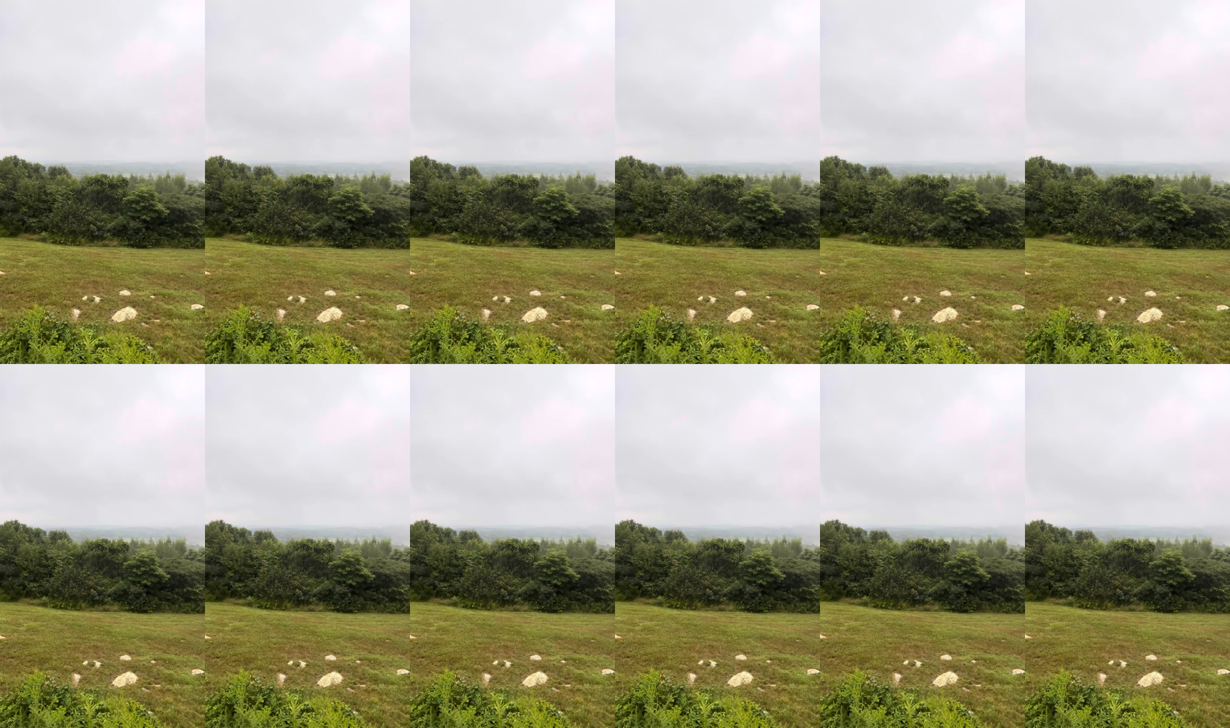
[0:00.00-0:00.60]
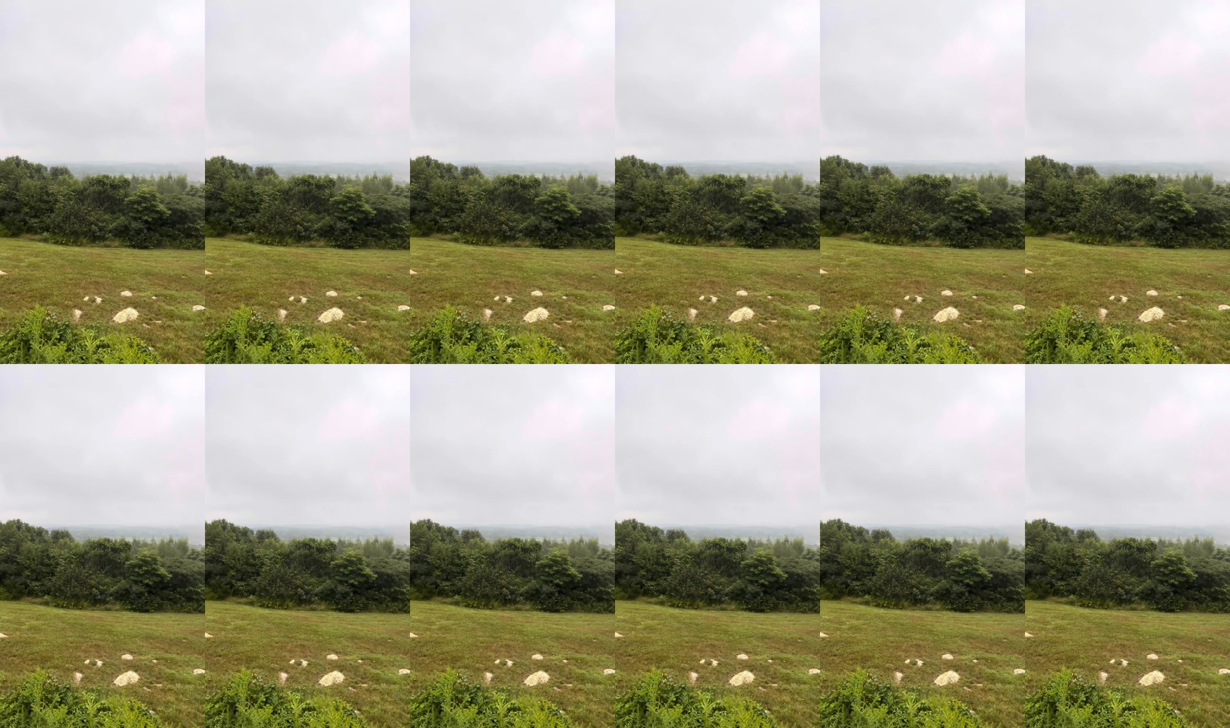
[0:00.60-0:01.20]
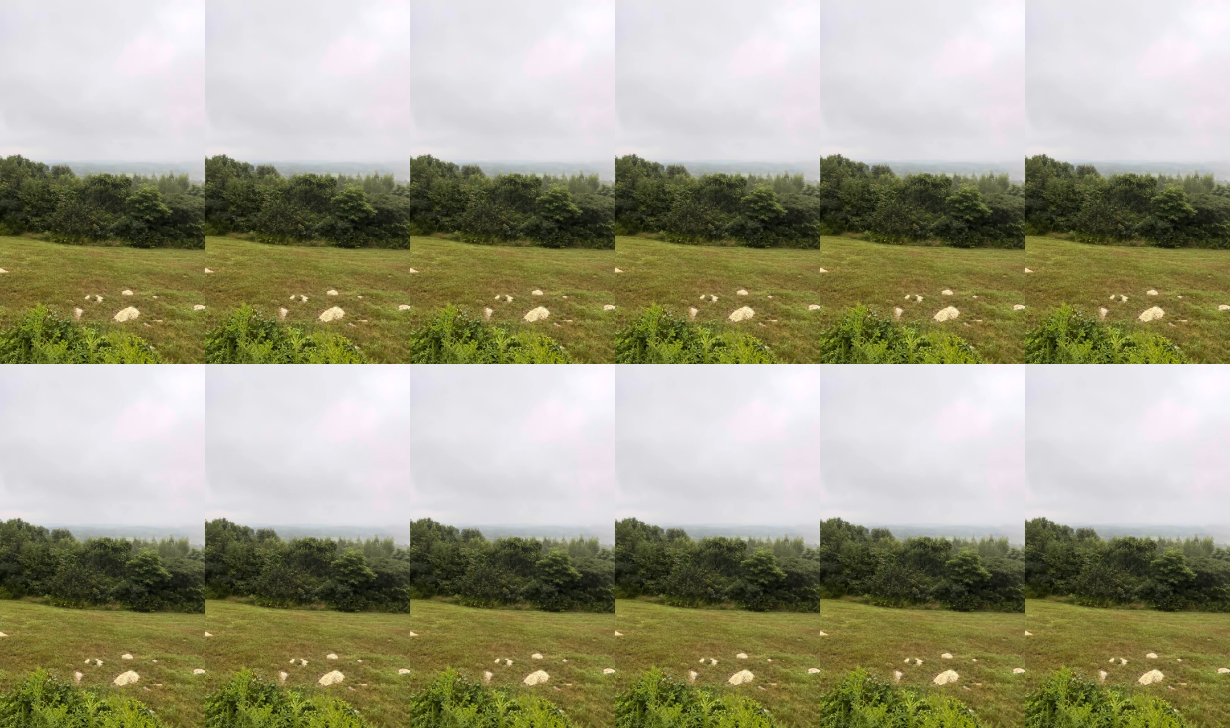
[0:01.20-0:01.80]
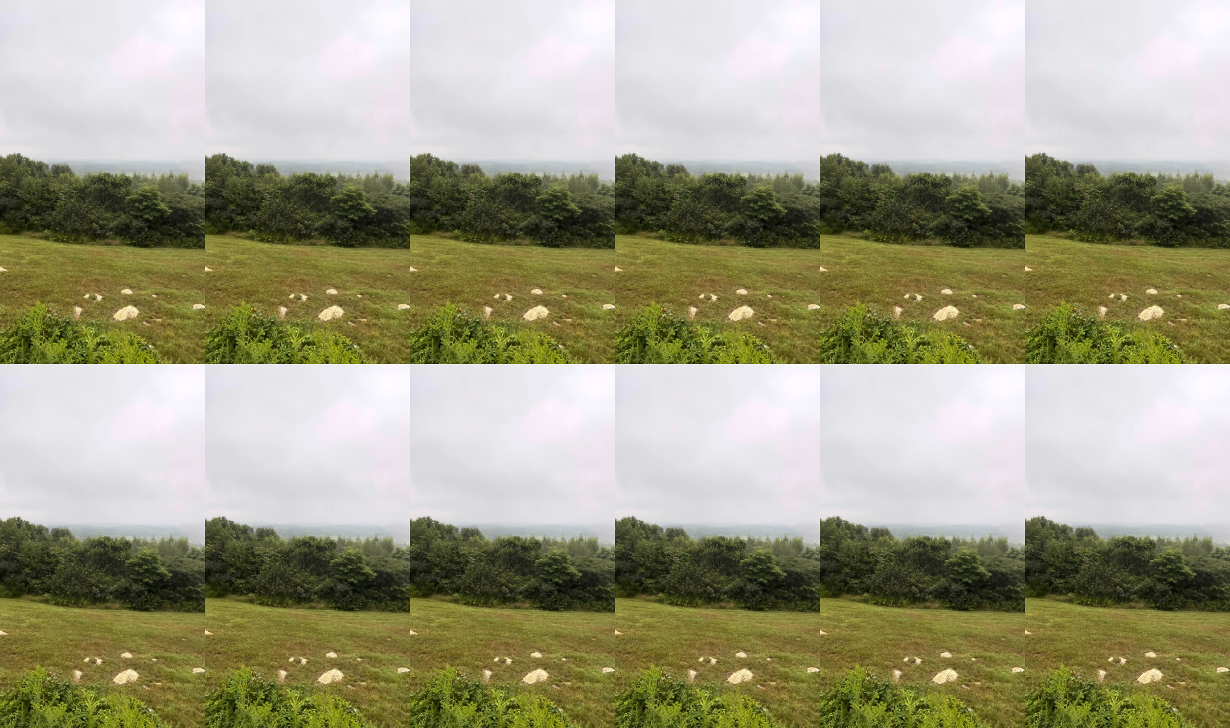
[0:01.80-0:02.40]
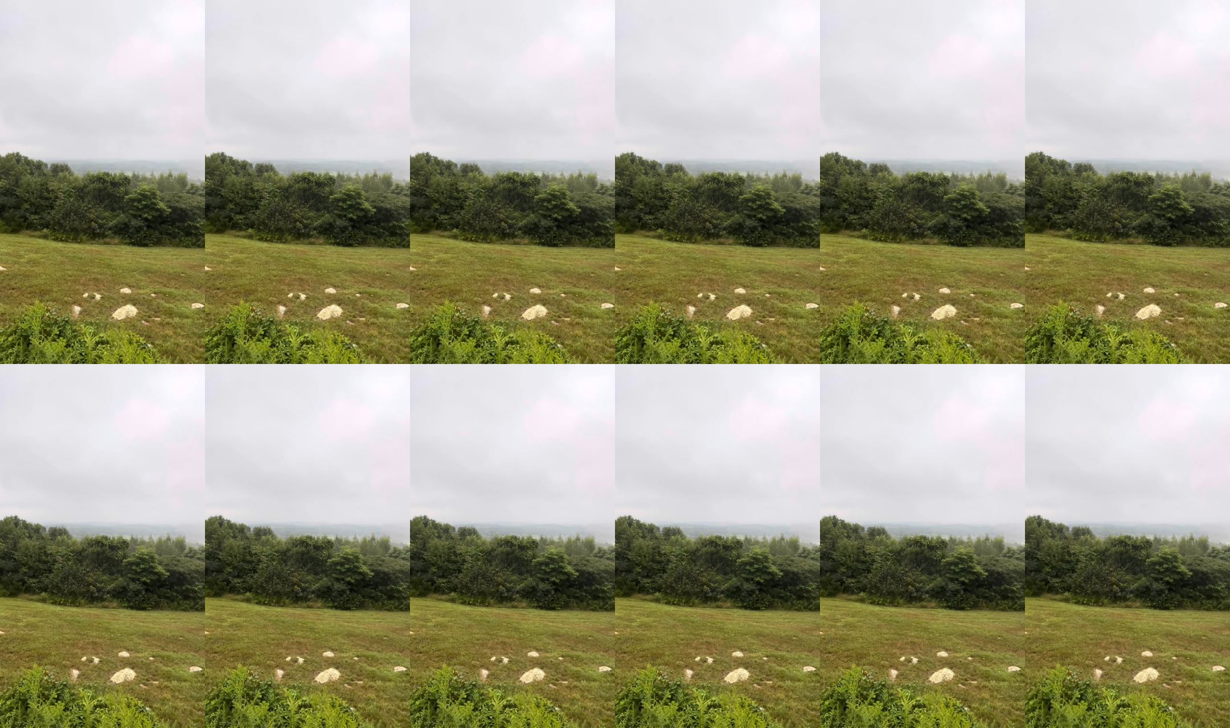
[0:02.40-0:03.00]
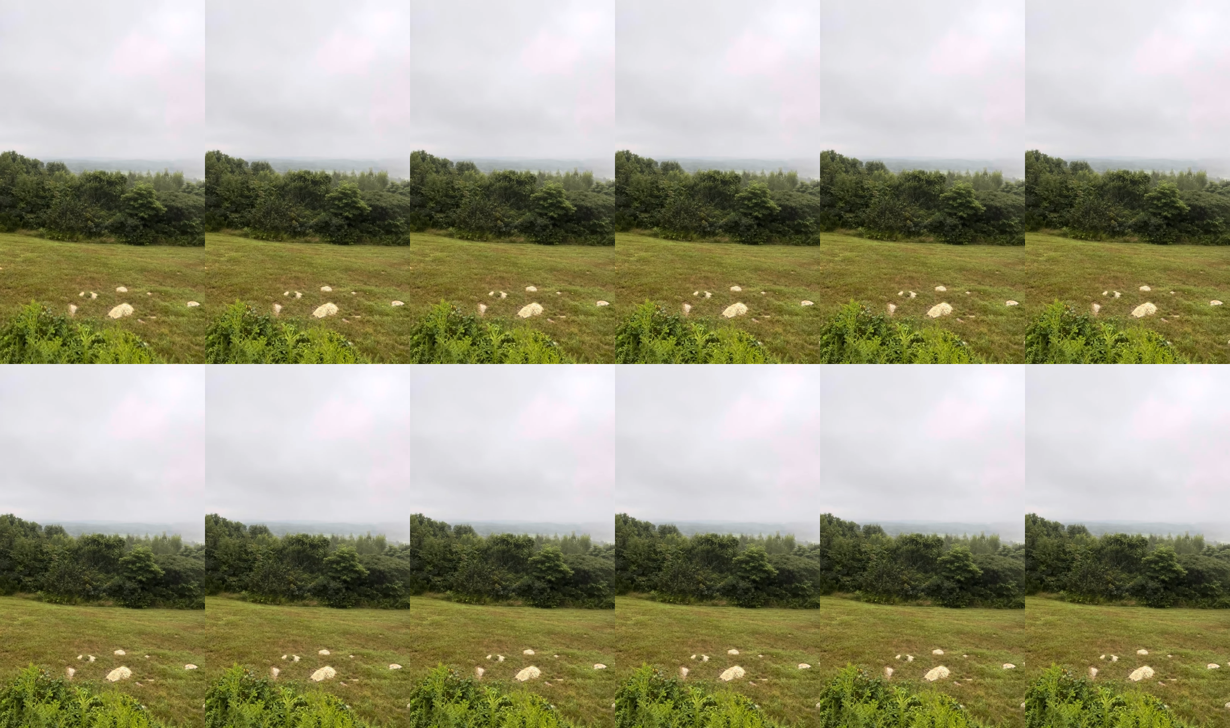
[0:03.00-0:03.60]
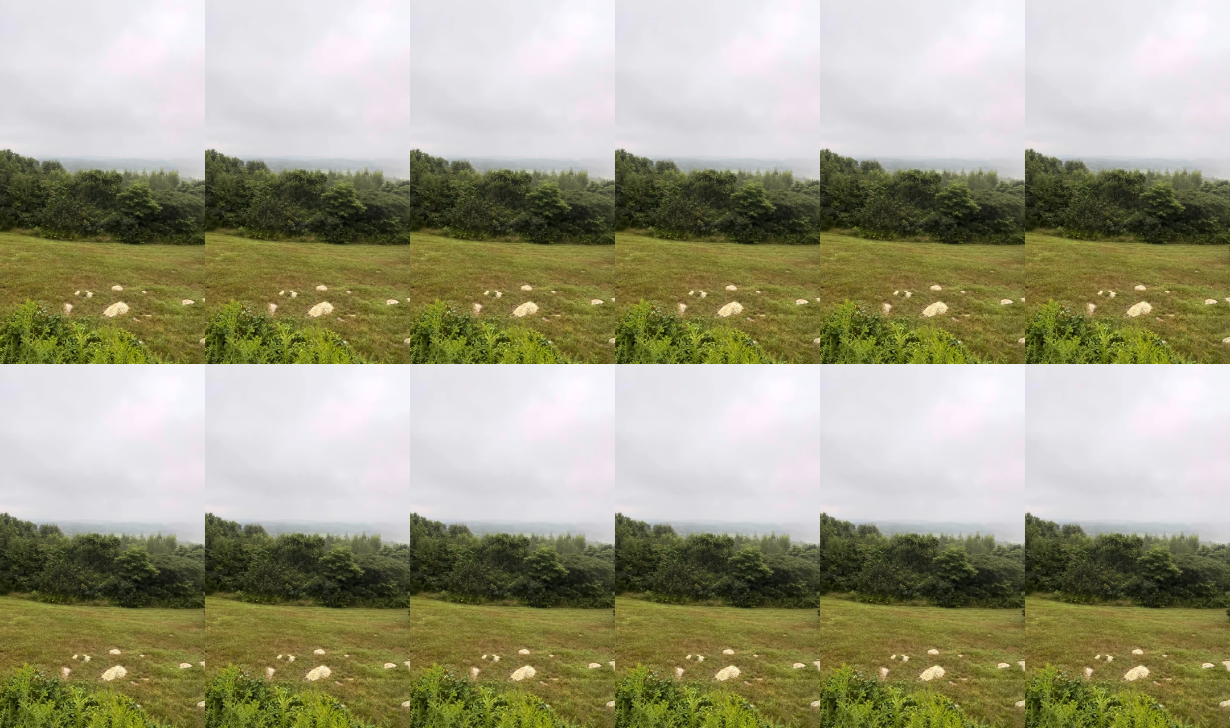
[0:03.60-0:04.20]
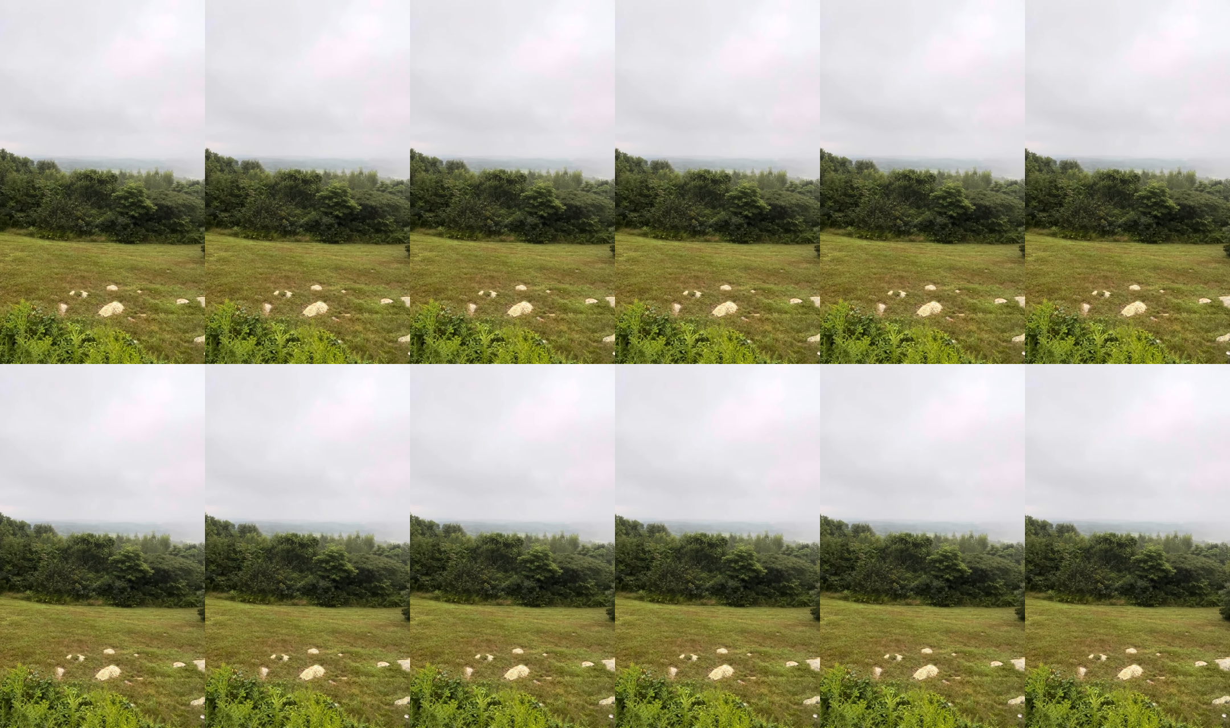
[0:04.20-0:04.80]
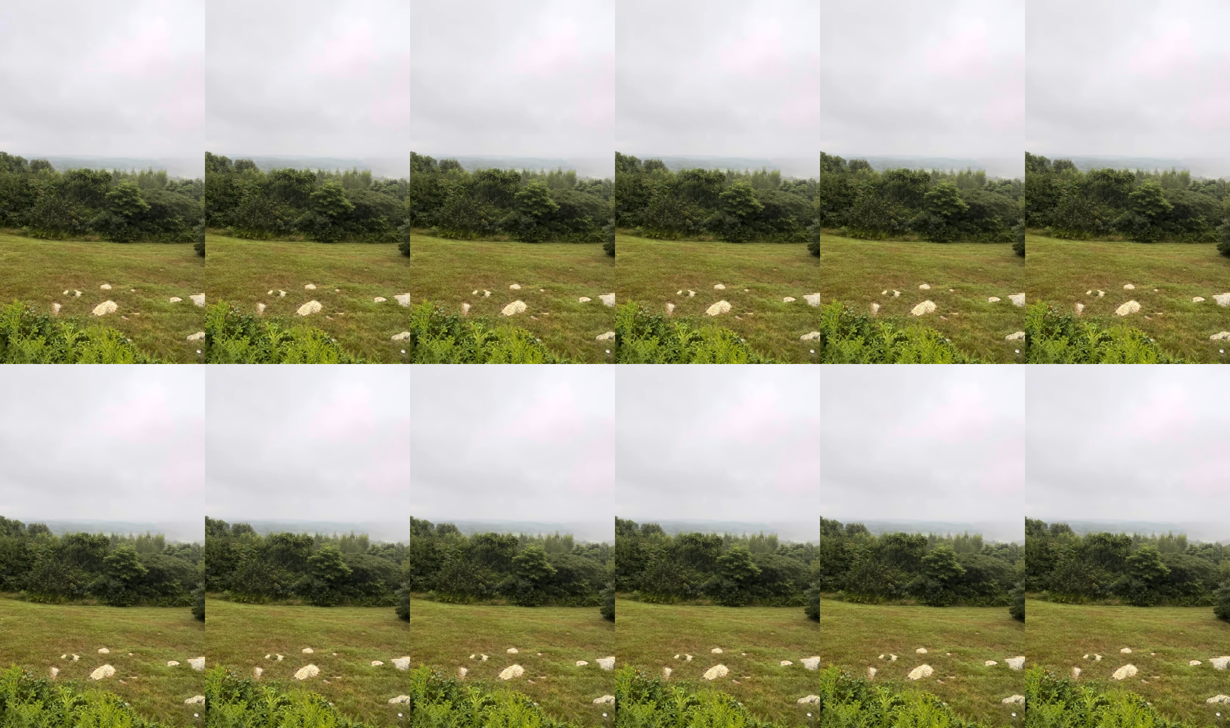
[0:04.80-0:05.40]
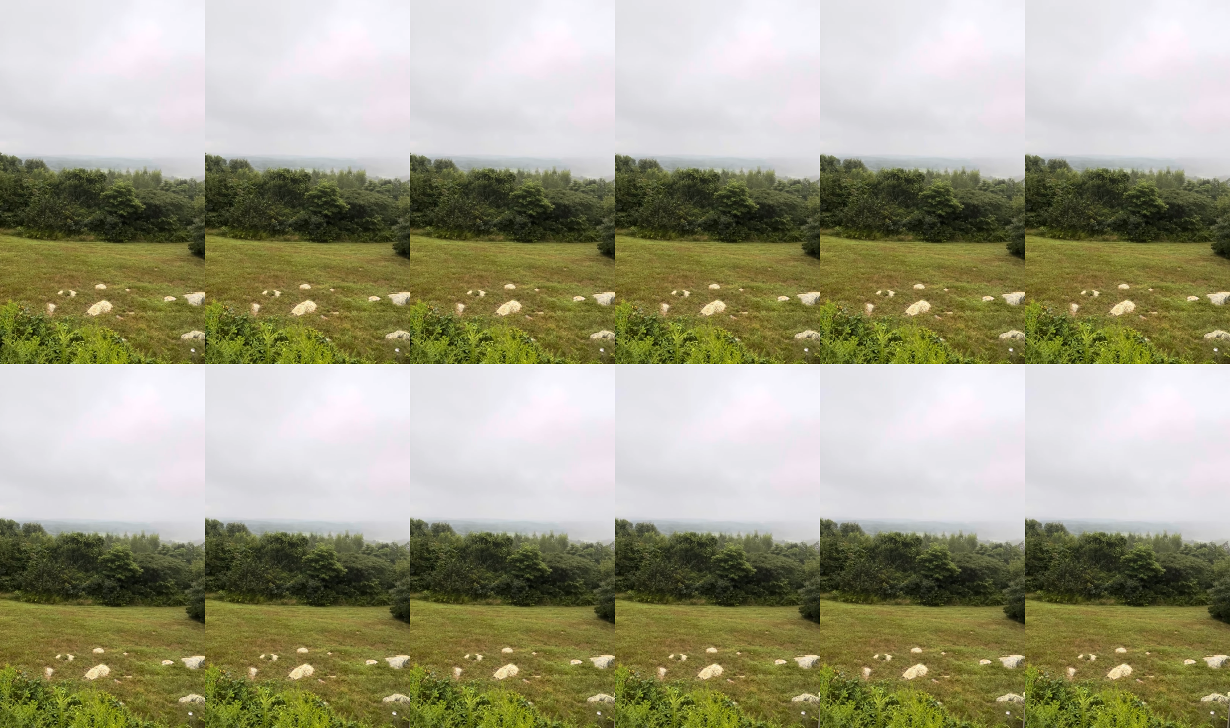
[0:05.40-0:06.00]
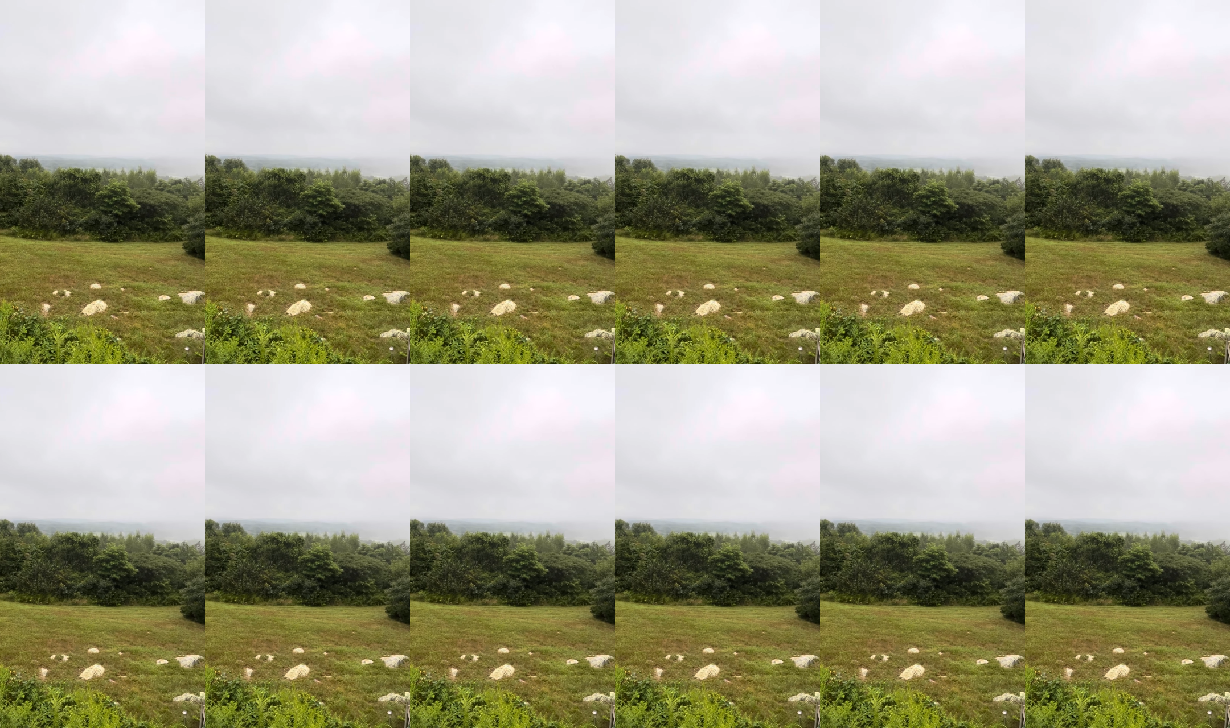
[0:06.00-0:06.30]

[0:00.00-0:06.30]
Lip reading: No face is visible, so there are no lips to read.